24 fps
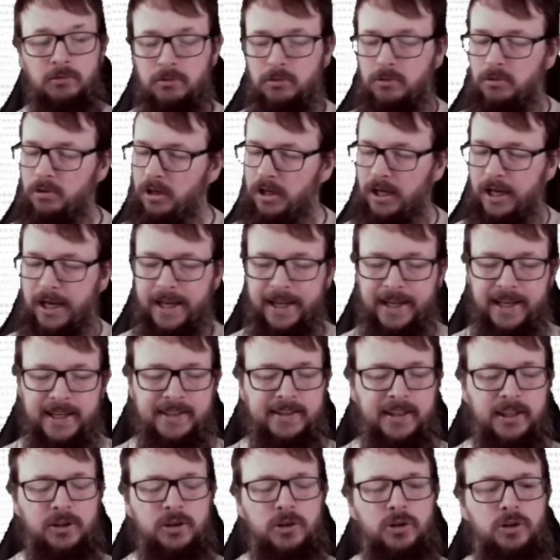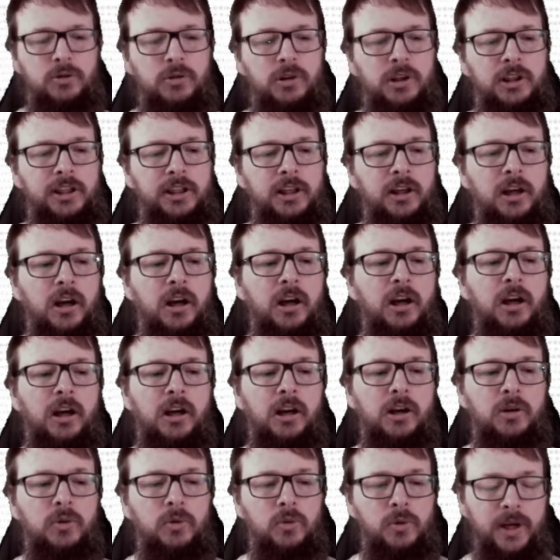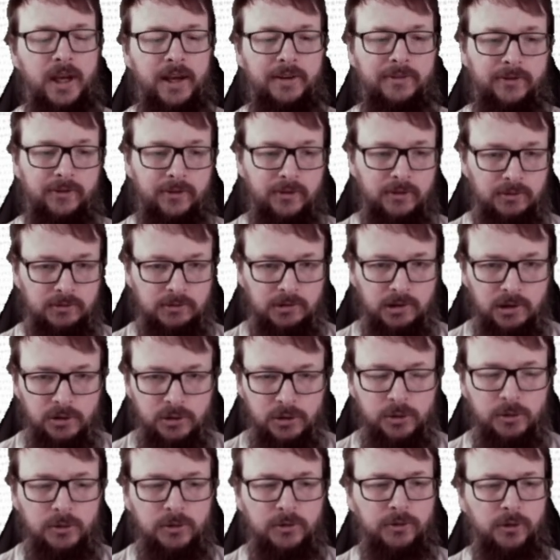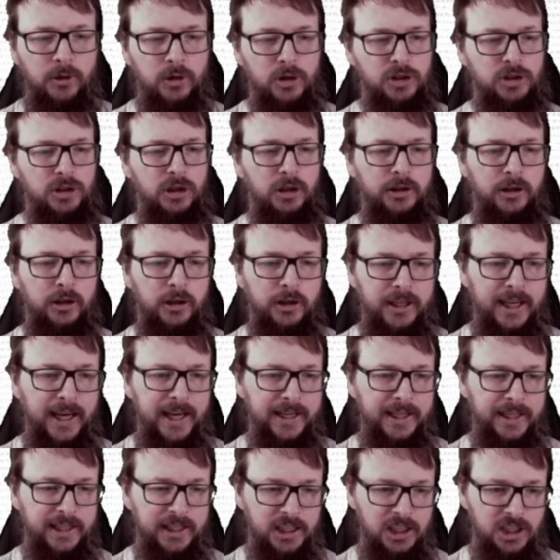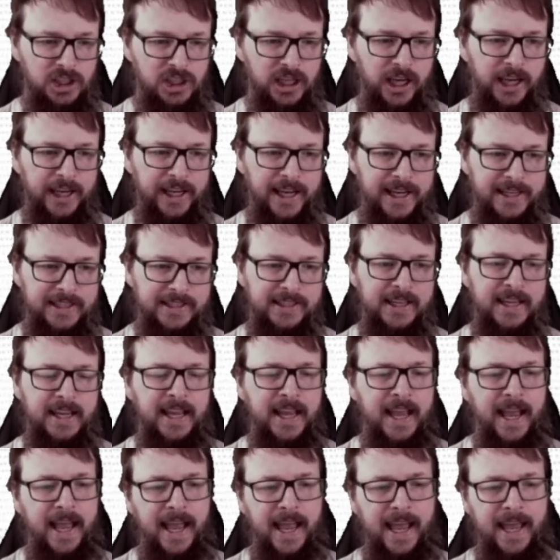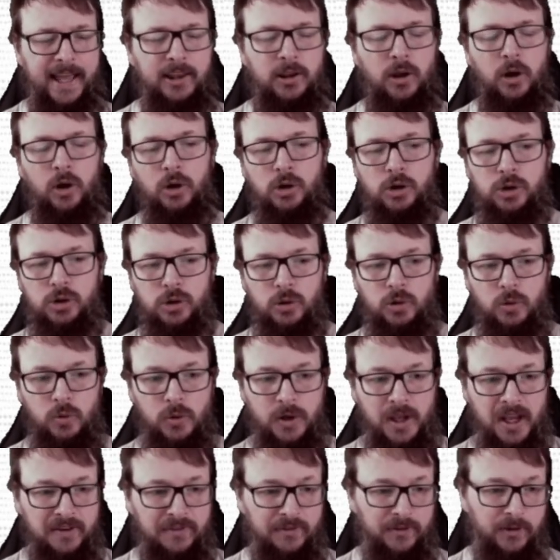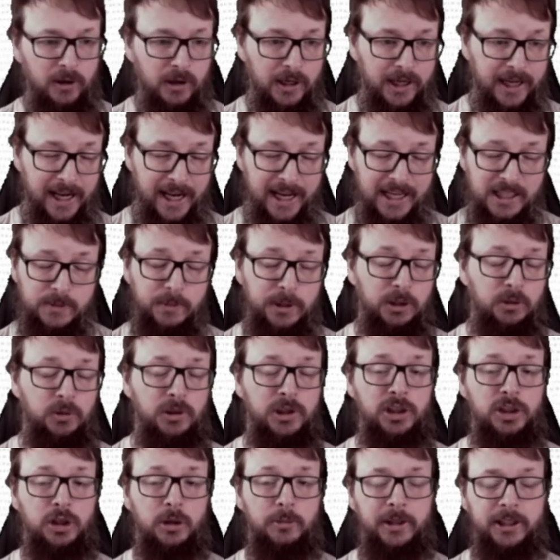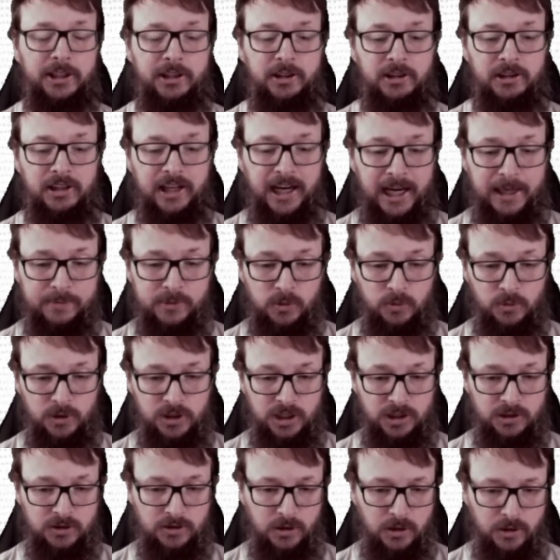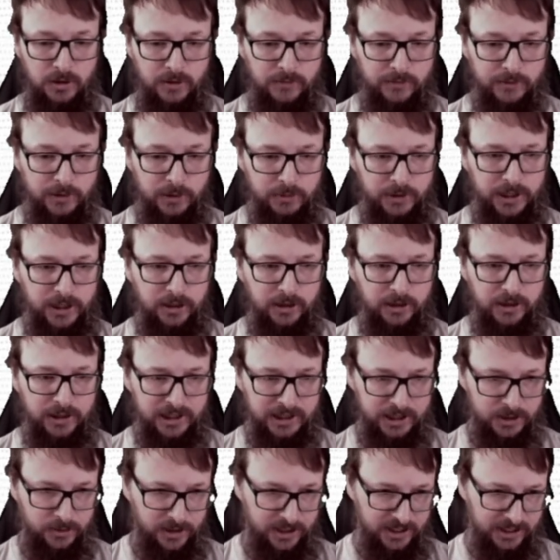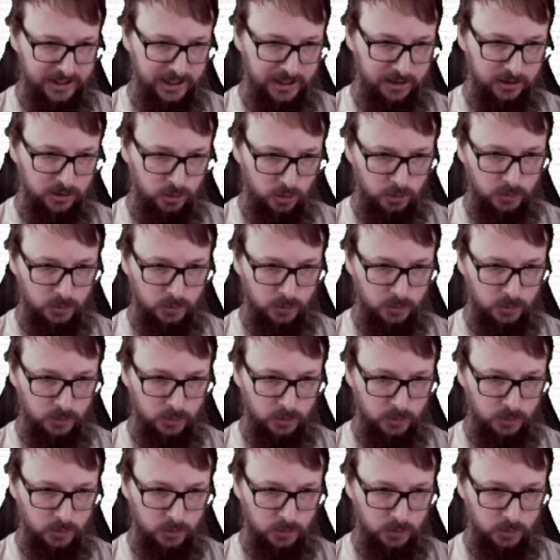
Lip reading: Like I said, usually we have new function again in GIS, and also we have a cast between geometry types, which is very interesting too.